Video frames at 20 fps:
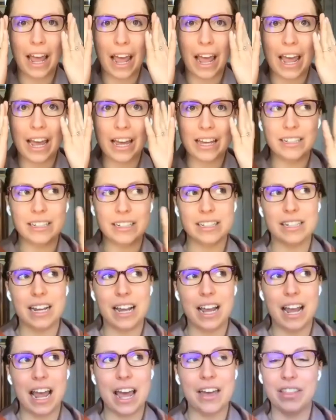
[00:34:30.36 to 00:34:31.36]
and,
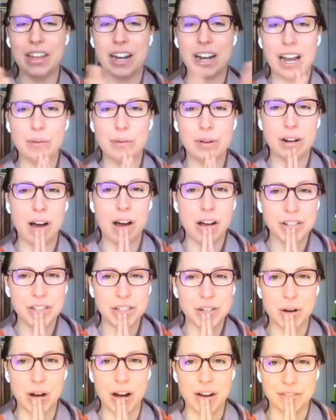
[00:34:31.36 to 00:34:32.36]
and then I would
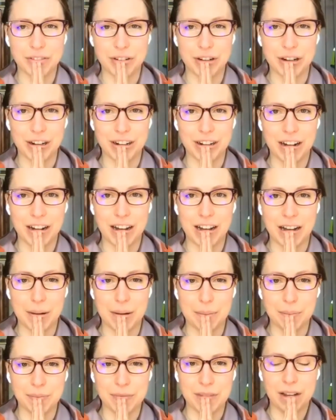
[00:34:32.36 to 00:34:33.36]
also offer
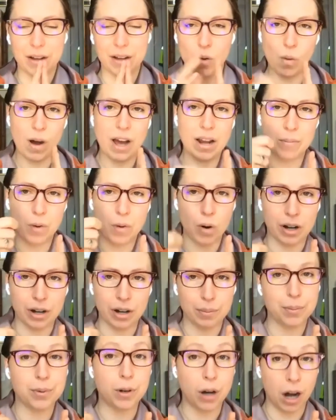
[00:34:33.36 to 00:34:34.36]
um, one more
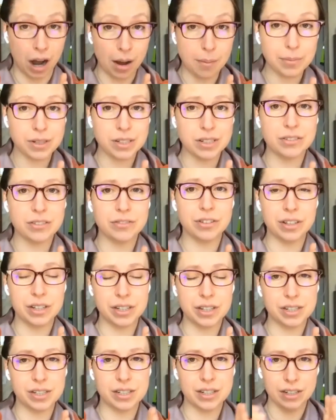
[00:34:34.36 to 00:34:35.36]
prompt for
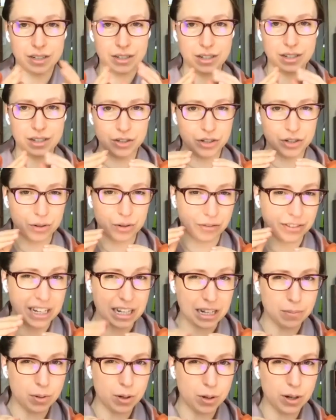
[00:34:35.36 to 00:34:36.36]
this, just sort of
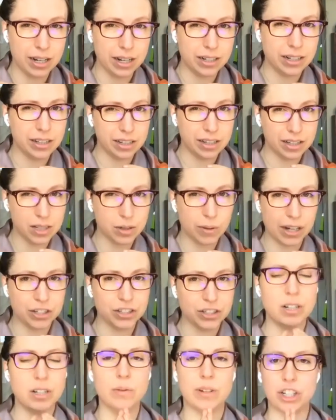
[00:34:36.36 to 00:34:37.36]
input into this
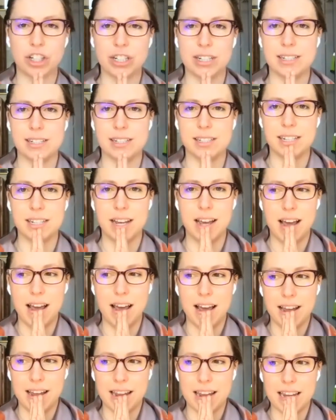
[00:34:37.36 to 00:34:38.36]
question, which is,
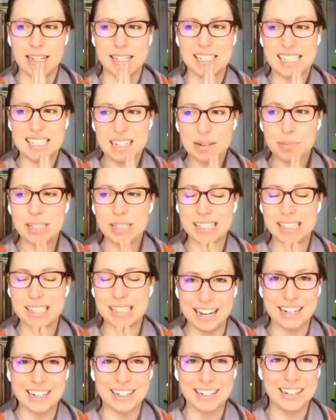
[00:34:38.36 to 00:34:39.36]
it seems
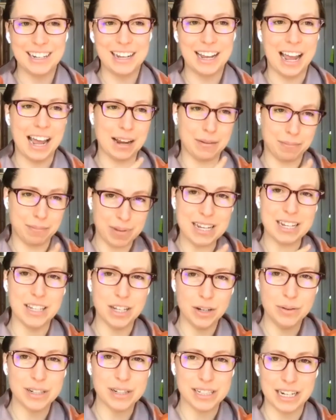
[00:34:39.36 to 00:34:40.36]
like, and Pete, you
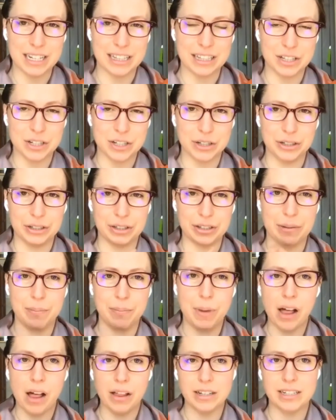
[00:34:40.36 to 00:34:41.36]
were saying this earlier, that
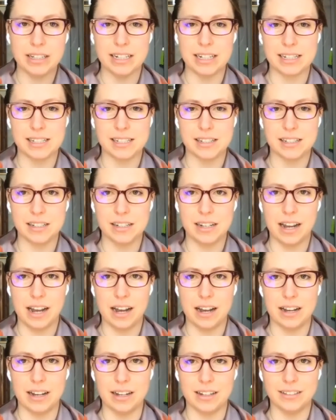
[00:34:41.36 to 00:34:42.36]
politics
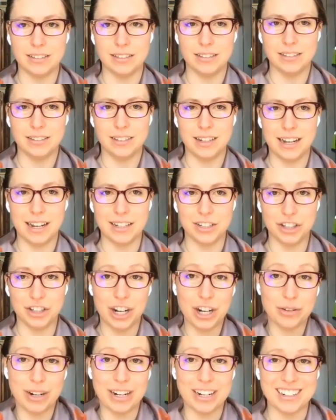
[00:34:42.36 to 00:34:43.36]
uh, has
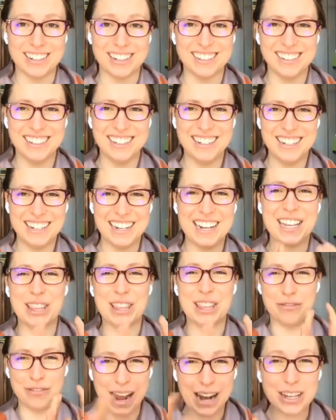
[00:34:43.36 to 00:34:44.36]
generated, in the
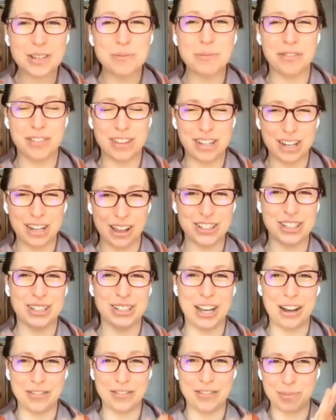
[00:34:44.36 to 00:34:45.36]
vacuum of theology
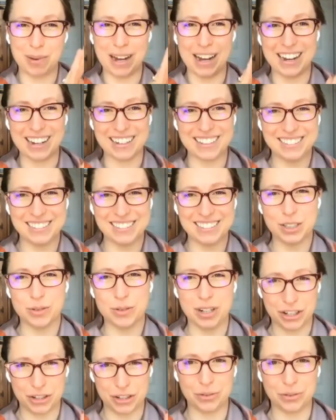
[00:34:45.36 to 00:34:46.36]
left by
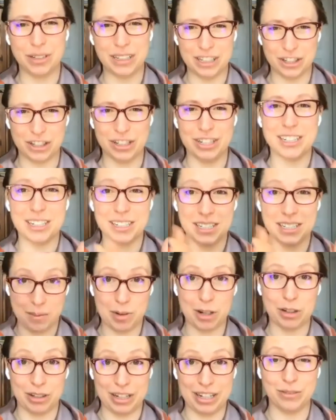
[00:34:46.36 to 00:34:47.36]
traditional religion to some
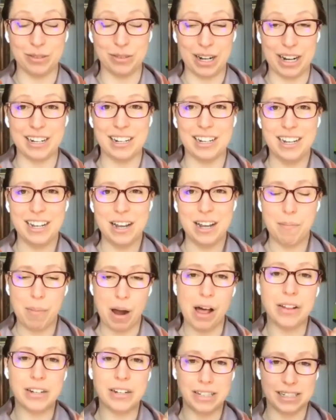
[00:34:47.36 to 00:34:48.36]
degree, right?
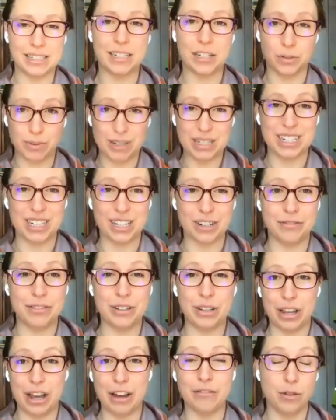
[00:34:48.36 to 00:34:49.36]
Politics has risen to
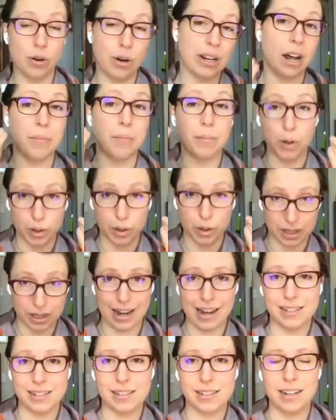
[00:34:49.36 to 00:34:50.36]
fill that void on both
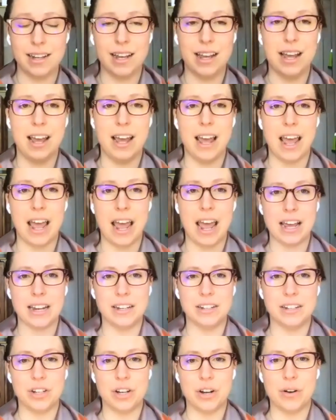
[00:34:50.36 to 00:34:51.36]
sides. And
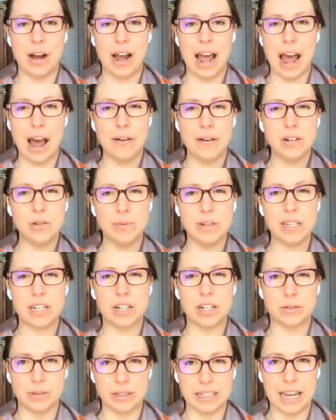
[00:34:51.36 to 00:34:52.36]
so how do we
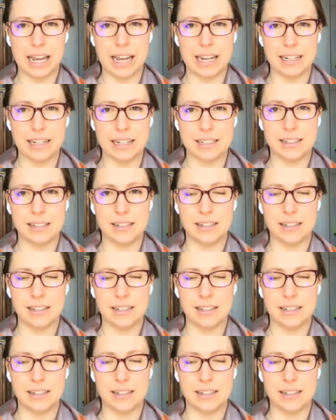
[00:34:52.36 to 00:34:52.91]
create